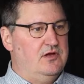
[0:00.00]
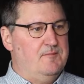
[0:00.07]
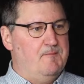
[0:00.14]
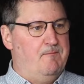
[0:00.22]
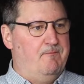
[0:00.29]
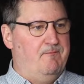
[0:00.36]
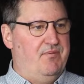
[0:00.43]

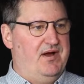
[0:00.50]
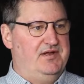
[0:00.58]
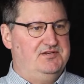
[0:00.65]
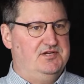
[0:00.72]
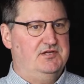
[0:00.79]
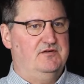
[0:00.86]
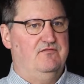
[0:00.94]
can
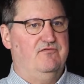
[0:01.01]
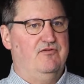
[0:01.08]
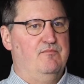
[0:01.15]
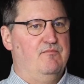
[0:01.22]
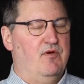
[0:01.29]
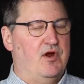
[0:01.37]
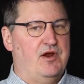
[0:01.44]
budget
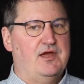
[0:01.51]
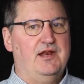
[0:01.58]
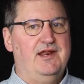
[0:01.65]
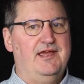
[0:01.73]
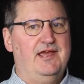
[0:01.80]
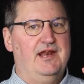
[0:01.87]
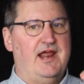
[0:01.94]
for
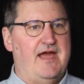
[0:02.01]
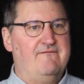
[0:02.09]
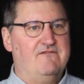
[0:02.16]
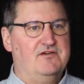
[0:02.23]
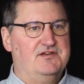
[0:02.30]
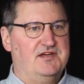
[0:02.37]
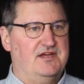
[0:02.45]
marketing and
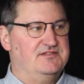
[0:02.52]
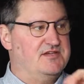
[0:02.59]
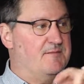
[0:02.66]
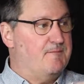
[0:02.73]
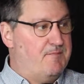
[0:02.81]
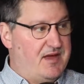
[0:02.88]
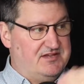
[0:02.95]

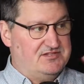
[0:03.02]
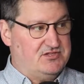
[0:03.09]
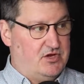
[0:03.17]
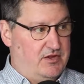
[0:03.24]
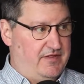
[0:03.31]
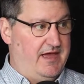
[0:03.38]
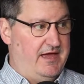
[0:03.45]
advertising based
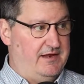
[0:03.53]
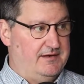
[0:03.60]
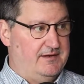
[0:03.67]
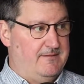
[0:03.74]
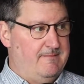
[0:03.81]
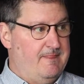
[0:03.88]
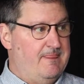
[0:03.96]
on
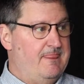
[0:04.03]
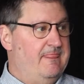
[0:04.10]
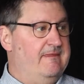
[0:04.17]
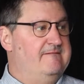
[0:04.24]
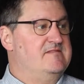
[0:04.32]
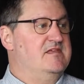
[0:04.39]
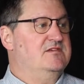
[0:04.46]
that.
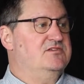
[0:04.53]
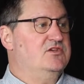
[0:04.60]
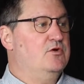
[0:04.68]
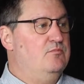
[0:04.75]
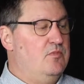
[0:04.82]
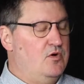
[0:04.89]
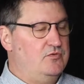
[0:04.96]

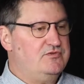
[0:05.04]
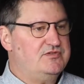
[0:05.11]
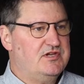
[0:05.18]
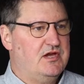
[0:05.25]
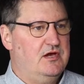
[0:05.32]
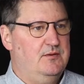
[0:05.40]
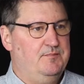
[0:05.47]
So
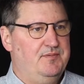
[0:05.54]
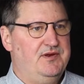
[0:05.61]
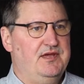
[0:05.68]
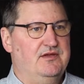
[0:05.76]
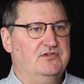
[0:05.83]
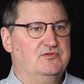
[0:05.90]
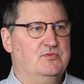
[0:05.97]
most
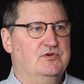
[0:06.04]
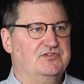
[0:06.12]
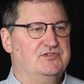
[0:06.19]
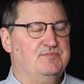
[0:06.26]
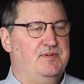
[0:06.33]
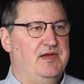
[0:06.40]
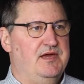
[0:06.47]
companies will
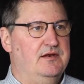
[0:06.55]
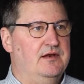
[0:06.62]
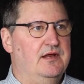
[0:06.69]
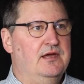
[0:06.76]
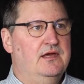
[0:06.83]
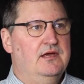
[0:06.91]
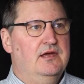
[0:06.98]

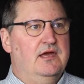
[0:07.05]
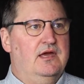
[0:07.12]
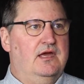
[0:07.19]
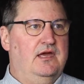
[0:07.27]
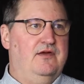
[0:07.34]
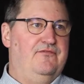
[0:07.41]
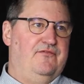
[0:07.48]
spend,
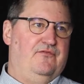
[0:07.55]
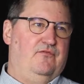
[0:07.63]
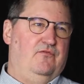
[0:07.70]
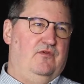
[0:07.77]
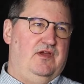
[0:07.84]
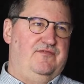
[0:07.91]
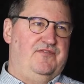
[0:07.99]

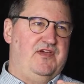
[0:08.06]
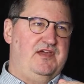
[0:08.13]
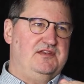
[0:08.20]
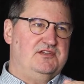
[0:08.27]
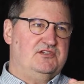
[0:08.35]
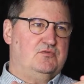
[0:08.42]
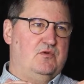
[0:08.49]
if they
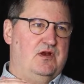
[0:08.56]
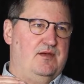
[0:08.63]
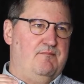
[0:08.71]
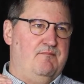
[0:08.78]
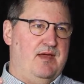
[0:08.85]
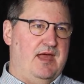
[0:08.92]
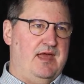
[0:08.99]
just want to
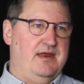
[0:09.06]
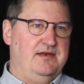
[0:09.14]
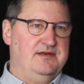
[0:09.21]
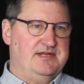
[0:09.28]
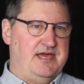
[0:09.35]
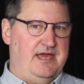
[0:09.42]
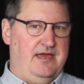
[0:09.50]

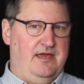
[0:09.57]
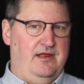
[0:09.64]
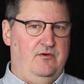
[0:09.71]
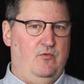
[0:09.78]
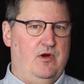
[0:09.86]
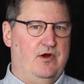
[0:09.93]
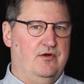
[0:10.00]

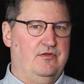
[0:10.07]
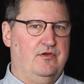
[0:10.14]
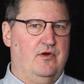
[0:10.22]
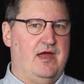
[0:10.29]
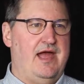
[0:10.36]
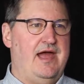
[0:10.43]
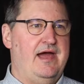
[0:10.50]
maintain where
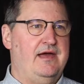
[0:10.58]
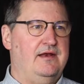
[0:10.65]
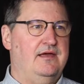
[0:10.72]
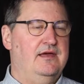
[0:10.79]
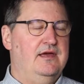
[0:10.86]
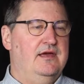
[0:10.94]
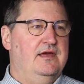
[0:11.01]
they're
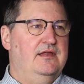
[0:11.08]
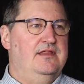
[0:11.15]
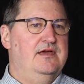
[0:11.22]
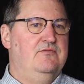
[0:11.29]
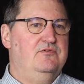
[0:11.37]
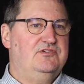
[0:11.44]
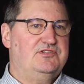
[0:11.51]
at,
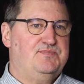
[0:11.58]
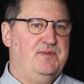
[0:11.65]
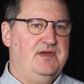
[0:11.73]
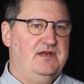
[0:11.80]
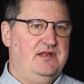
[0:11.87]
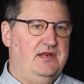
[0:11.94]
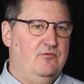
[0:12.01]
they will
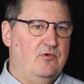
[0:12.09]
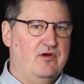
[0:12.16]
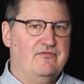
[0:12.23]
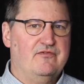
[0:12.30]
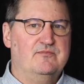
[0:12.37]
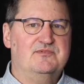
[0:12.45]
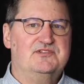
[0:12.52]
spend anywhere
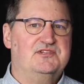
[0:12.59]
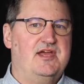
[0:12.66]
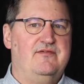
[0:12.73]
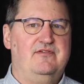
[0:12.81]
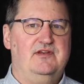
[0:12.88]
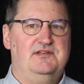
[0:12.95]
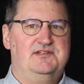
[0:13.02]
from
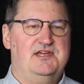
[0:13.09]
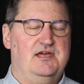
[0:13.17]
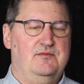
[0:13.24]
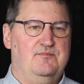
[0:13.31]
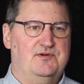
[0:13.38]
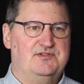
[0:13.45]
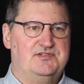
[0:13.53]
7 to
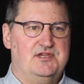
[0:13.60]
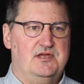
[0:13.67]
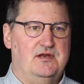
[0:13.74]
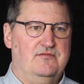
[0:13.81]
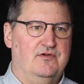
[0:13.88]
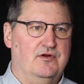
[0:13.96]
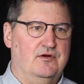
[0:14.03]

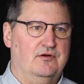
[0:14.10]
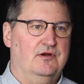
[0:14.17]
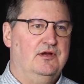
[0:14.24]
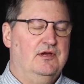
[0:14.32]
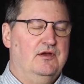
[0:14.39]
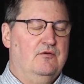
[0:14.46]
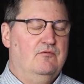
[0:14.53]
10% of their
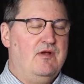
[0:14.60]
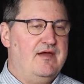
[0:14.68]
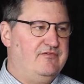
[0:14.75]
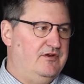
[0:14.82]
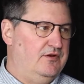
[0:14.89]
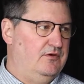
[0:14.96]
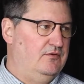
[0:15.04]

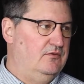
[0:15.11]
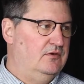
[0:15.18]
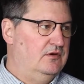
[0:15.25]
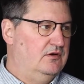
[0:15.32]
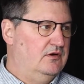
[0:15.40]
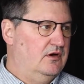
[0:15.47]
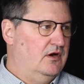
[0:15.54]
revenue
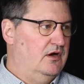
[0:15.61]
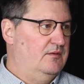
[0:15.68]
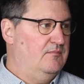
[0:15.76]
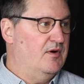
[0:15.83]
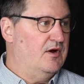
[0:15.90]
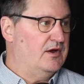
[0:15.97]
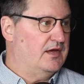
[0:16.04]

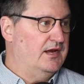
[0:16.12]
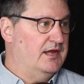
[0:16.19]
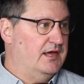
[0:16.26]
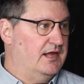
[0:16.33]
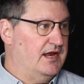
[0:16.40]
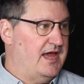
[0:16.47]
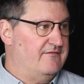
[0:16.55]
on
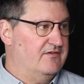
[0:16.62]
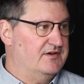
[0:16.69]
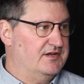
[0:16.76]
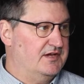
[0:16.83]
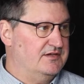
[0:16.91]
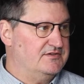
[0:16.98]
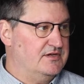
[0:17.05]
marketing and
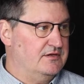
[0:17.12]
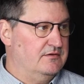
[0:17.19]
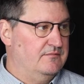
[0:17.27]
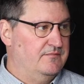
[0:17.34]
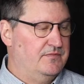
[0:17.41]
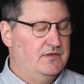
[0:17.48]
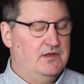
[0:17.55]
advertising.
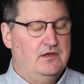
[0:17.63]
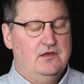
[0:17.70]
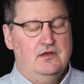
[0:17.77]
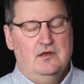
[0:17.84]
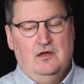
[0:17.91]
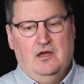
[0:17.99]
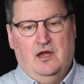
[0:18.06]

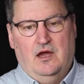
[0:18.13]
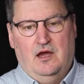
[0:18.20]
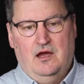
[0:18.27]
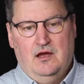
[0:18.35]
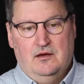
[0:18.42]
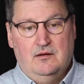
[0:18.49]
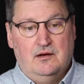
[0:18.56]

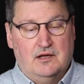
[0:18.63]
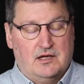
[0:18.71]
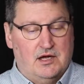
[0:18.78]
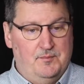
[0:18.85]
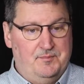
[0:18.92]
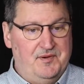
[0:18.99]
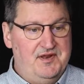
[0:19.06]

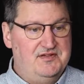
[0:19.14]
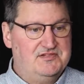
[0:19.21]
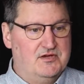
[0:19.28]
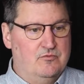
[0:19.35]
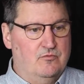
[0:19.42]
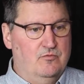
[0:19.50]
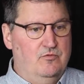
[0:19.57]
Companies
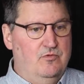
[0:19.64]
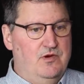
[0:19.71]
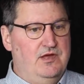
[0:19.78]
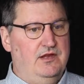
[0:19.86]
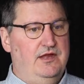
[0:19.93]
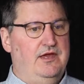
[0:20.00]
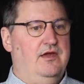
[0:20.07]
that
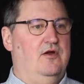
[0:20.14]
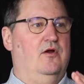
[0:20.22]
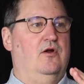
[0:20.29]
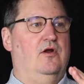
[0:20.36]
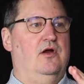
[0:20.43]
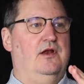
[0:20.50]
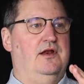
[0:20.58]
really
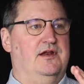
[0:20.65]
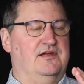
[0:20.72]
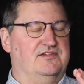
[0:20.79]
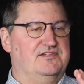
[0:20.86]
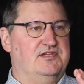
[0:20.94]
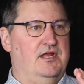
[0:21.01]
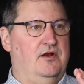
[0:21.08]
are on an
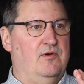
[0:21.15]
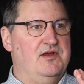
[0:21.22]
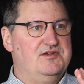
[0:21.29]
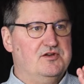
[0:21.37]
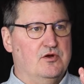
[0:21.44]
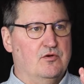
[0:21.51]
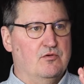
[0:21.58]

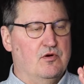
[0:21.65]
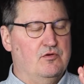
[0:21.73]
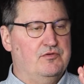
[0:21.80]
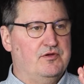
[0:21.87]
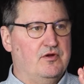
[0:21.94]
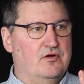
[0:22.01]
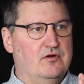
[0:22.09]
acceleration
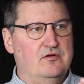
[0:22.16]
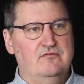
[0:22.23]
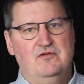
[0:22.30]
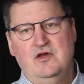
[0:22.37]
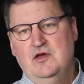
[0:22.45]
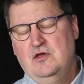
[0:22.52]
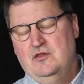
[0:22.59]
growth
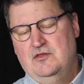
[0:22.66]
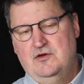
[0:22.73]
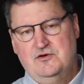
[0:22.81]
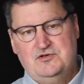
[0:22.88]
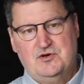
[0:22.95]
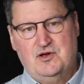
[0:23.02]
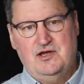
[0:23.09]
curve,
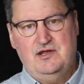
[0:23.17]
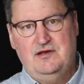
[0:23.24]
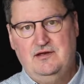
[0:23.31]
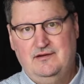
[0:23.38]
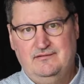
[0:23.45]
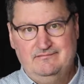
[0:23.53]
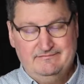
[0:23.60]
they're trying
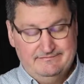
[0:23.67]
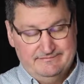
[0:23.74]
to,